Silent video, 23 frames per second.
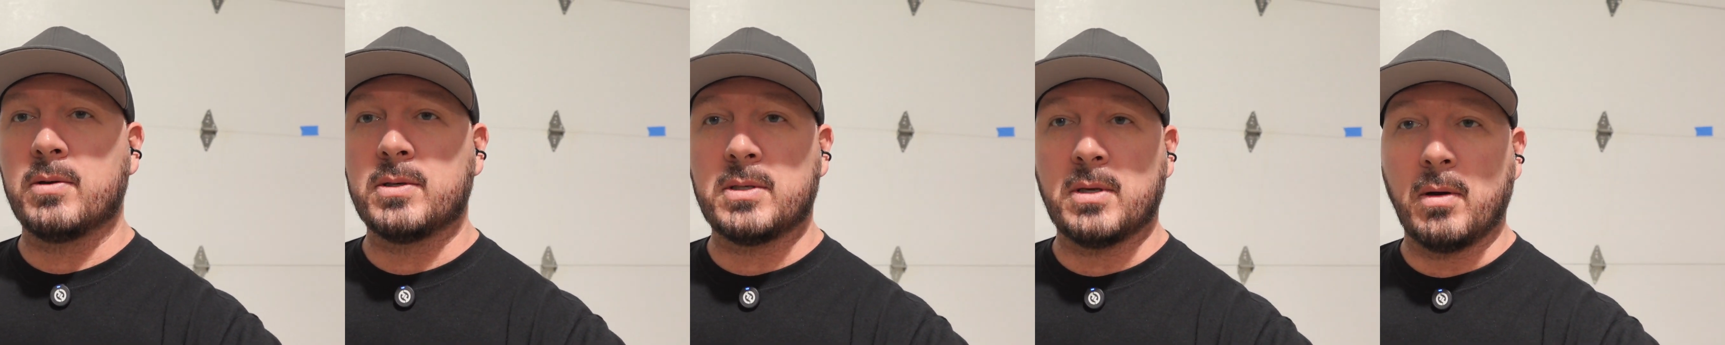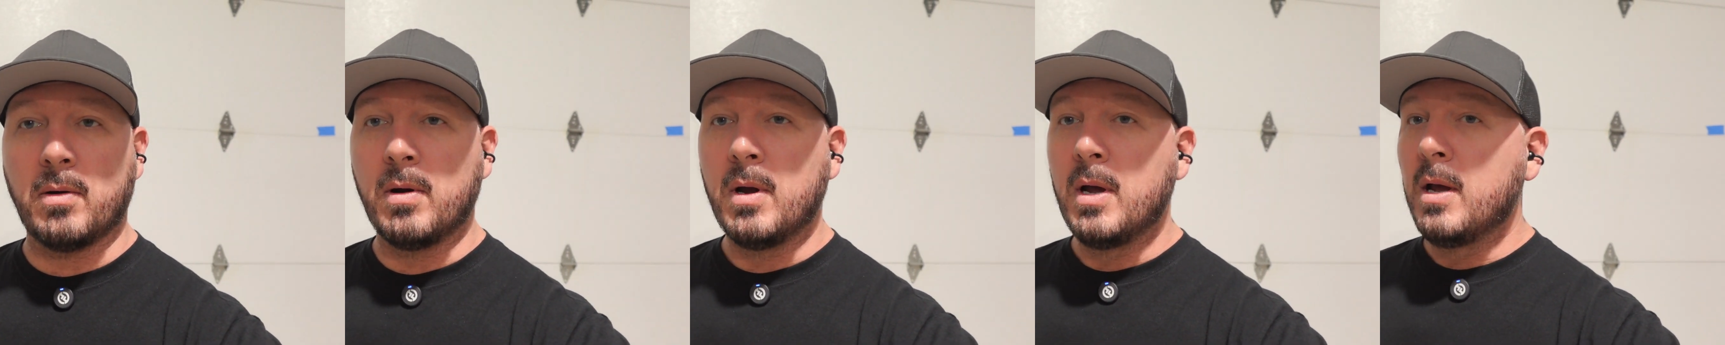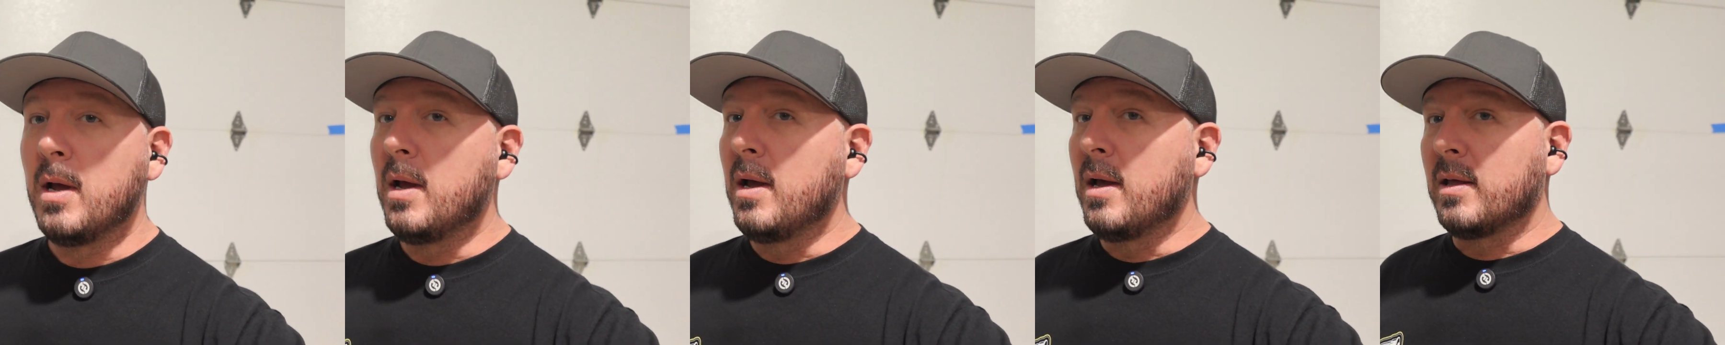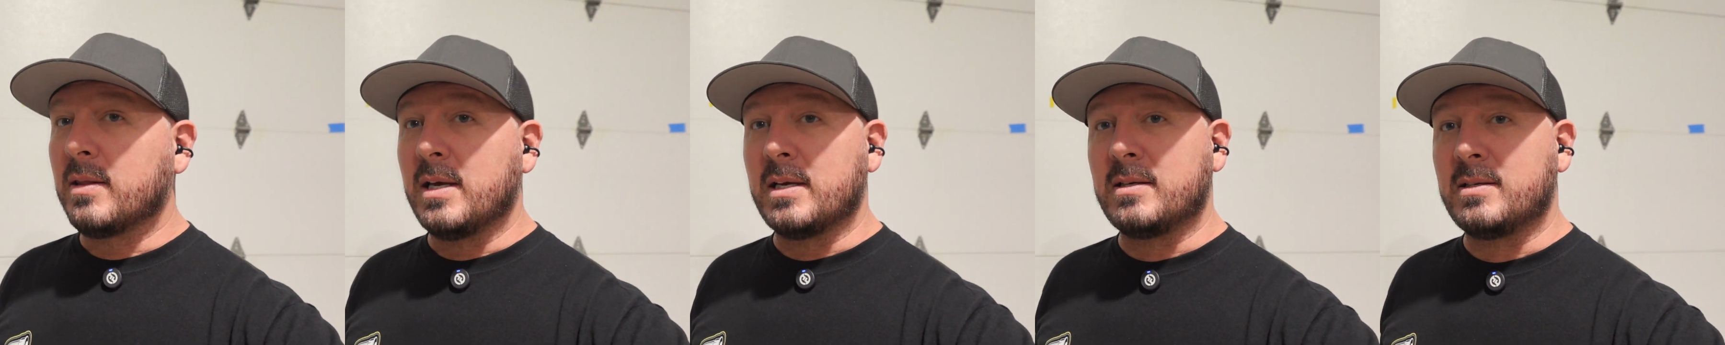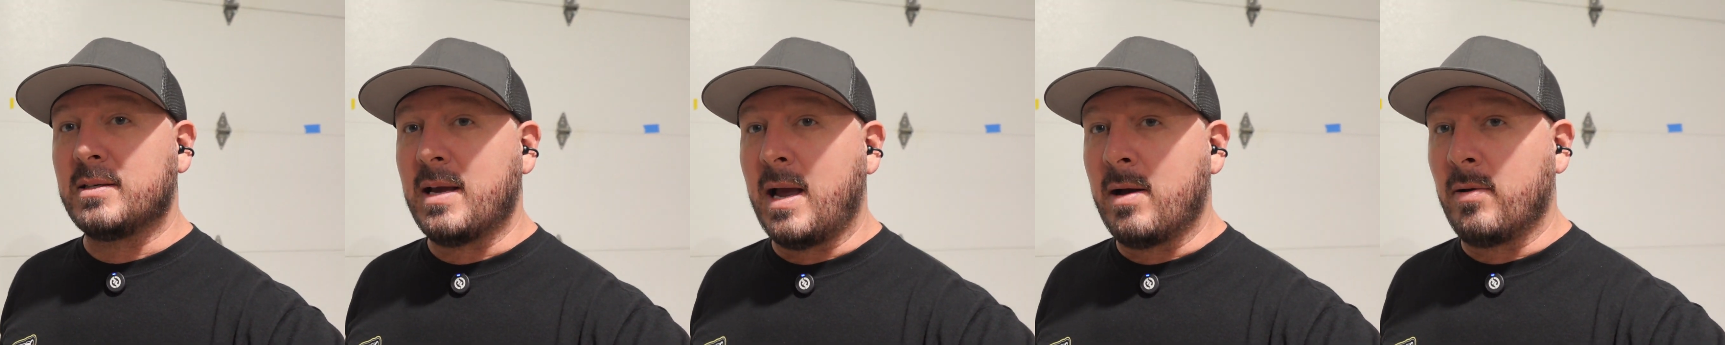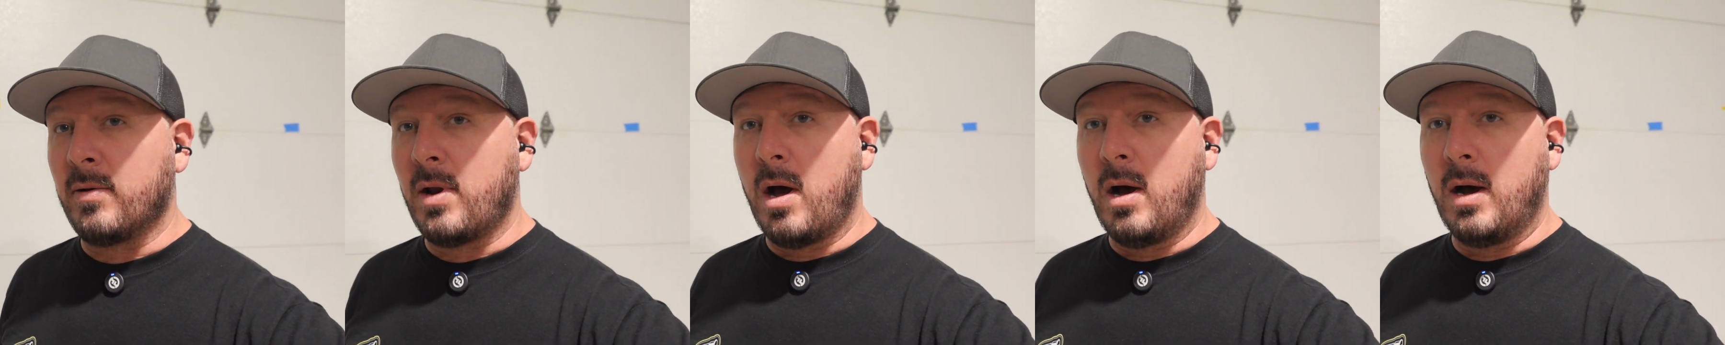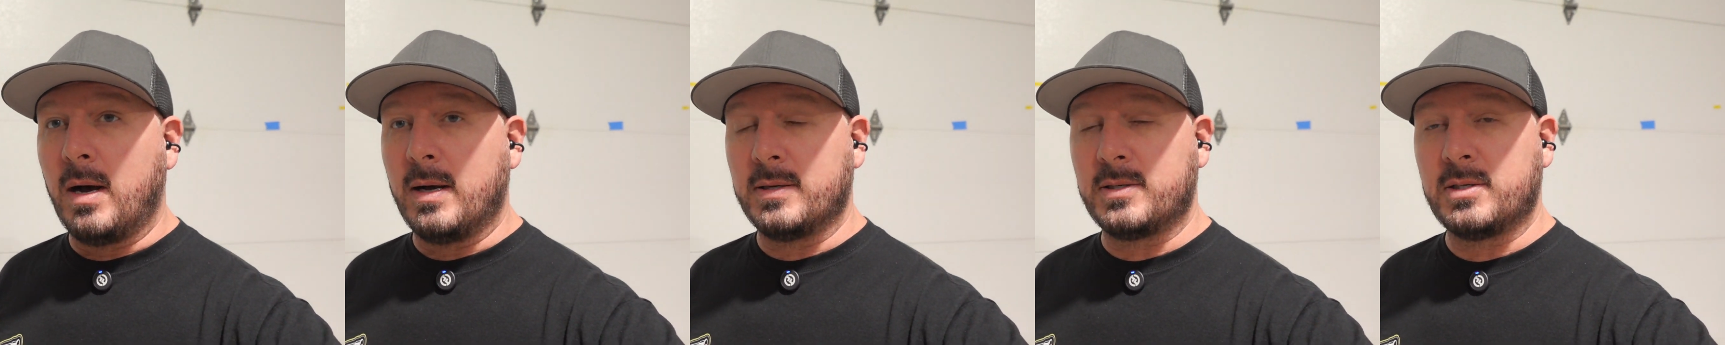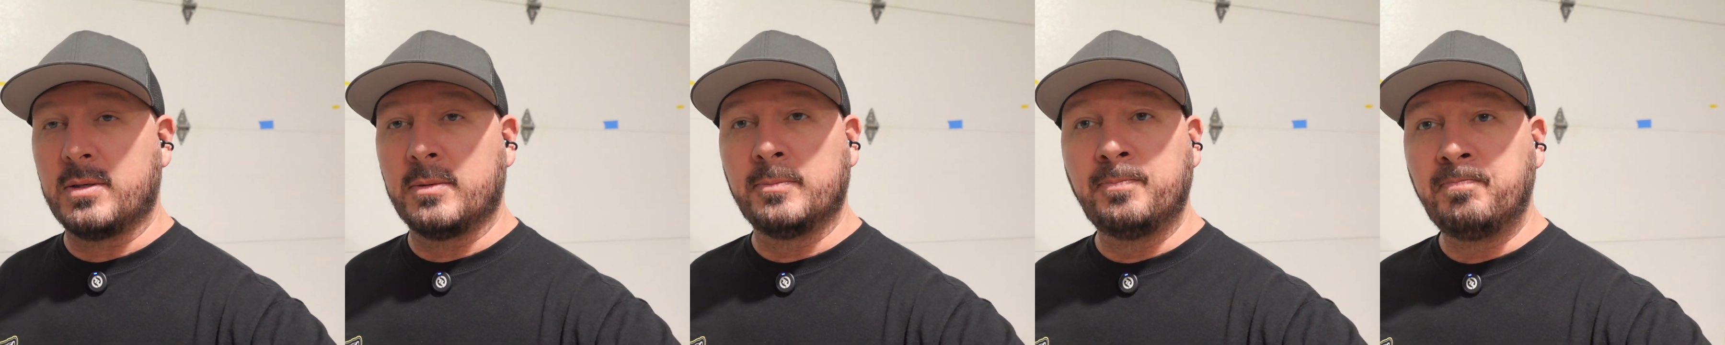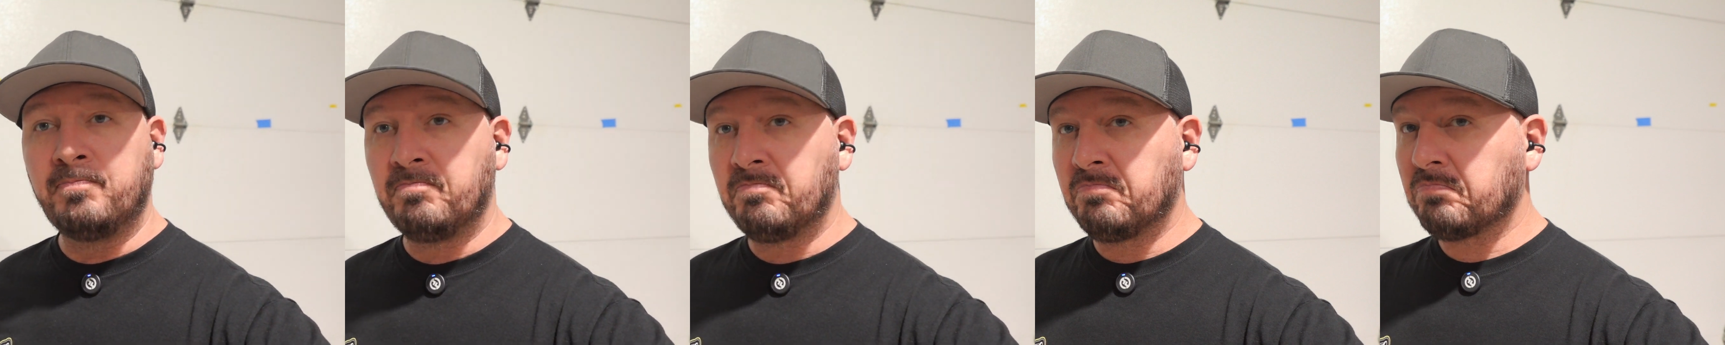so they sound
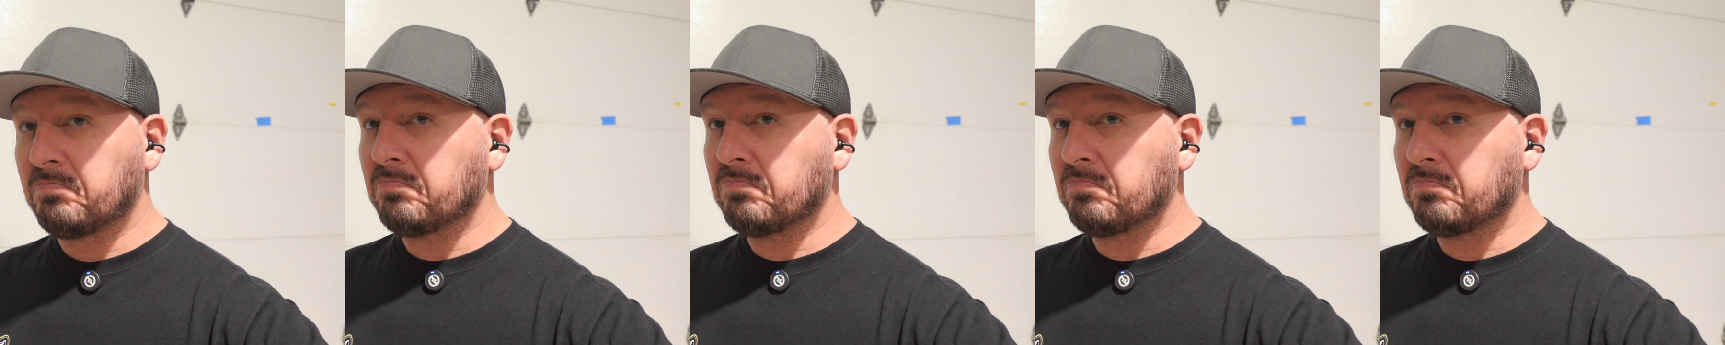awesome.